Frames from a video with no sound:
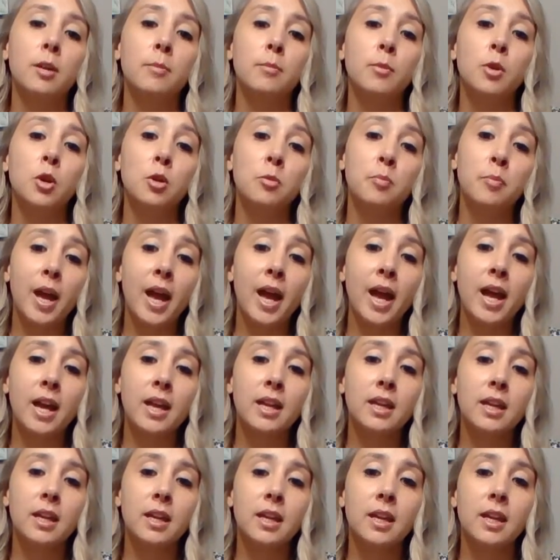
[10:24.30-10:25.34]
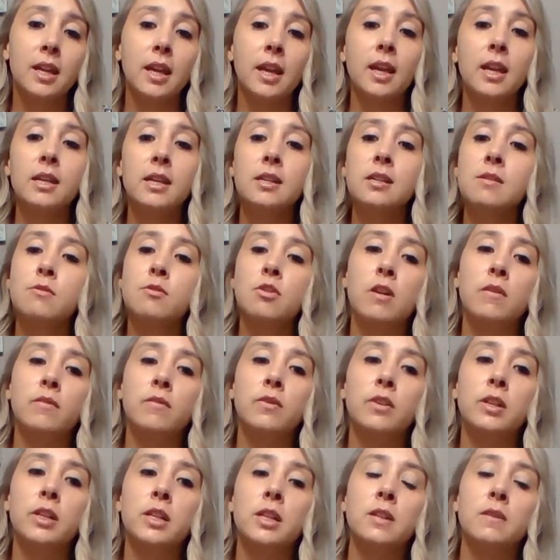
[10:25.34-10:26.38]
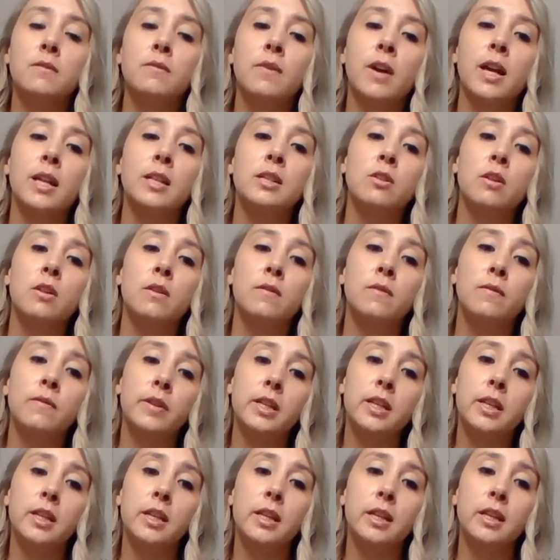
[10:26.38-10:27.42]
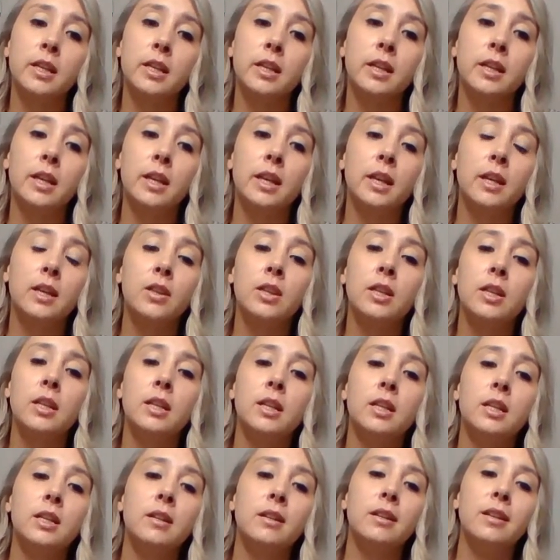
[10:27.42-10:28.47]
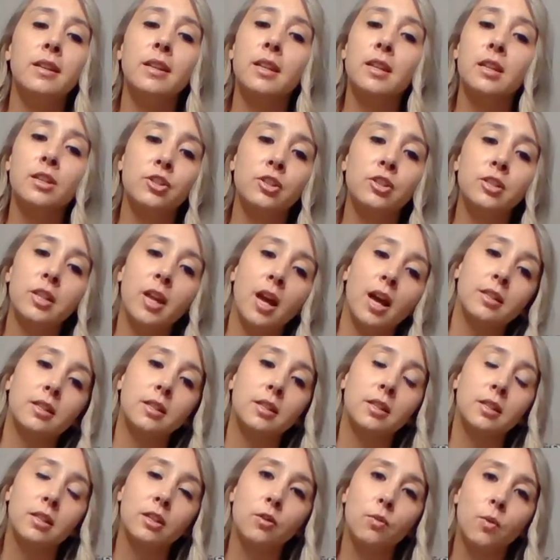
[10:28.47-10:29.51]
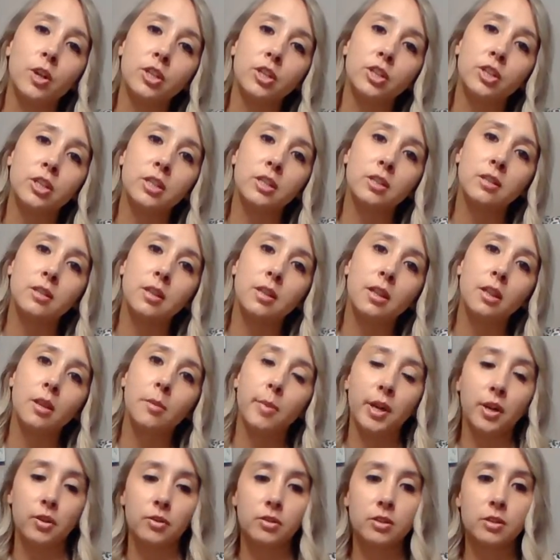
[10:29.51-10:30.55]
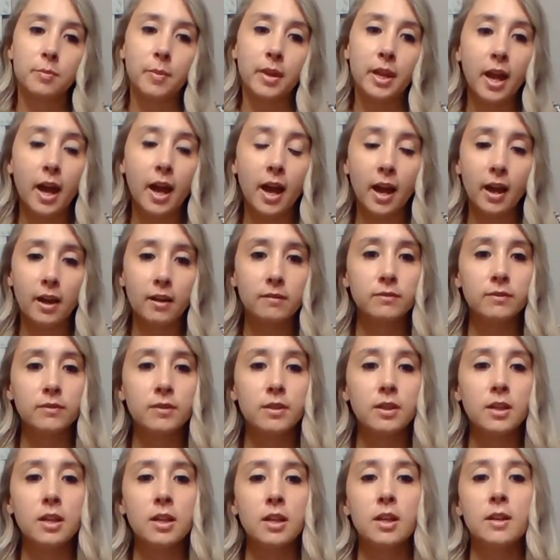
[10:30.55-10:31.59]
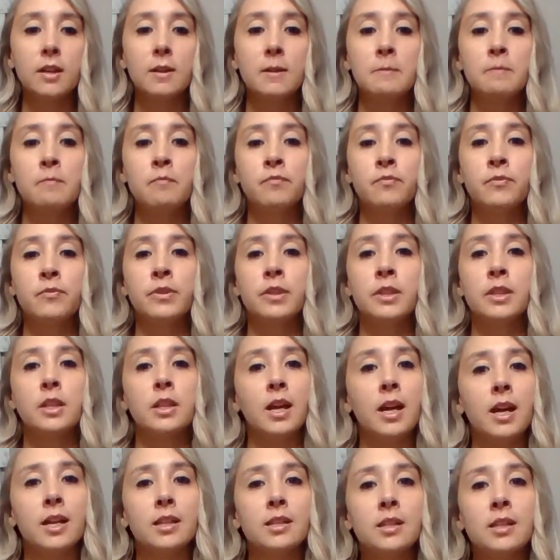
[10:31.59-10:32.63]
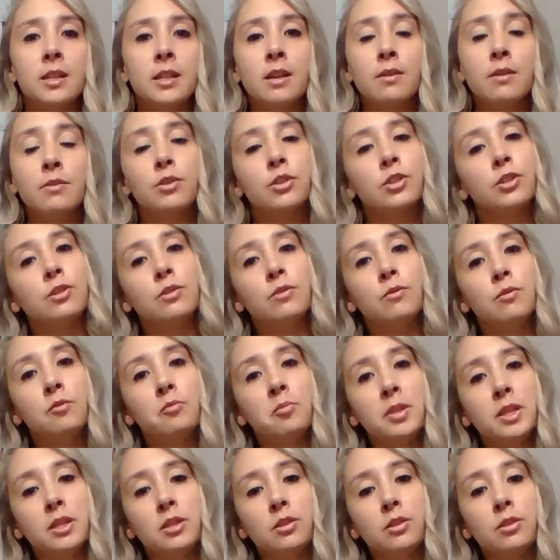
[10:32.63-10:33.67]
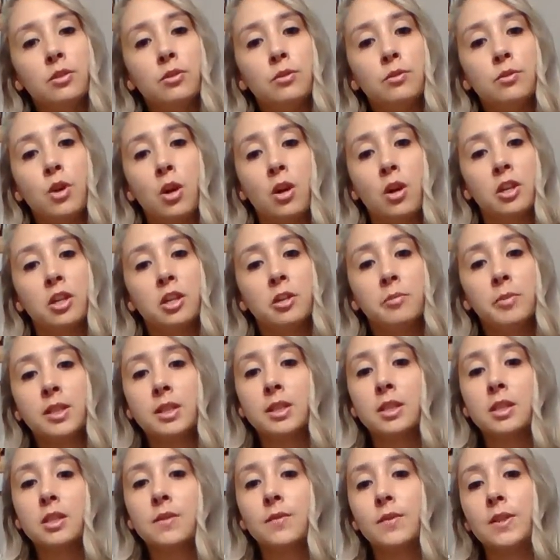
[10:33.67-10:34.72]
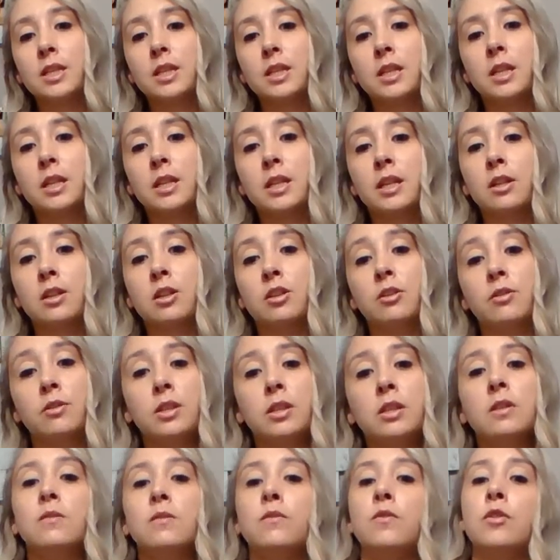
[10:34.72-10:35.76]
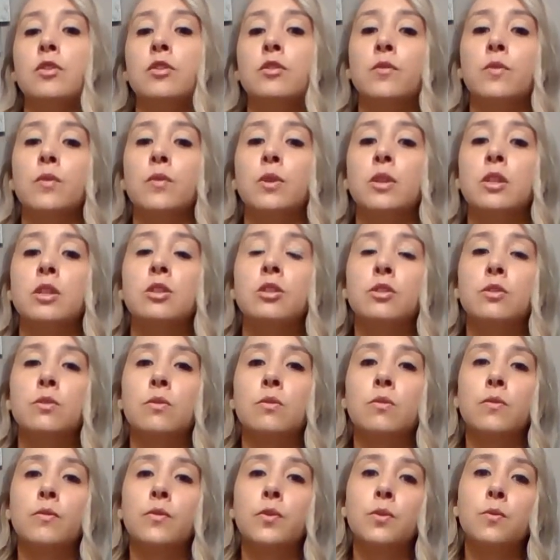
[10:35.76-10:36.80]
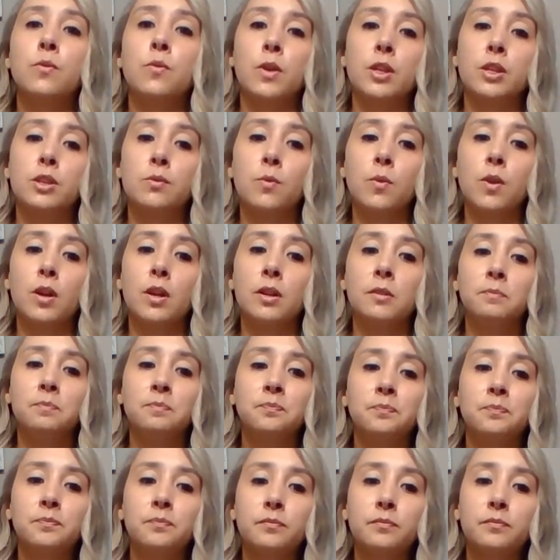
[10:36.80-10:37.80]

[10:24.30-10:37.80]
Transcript: her back, and I would offer any advice on feeding, and then again, just ask any questions that the parents may have. The last thing I would do would be to document this visit, including the first void in stool if there was one.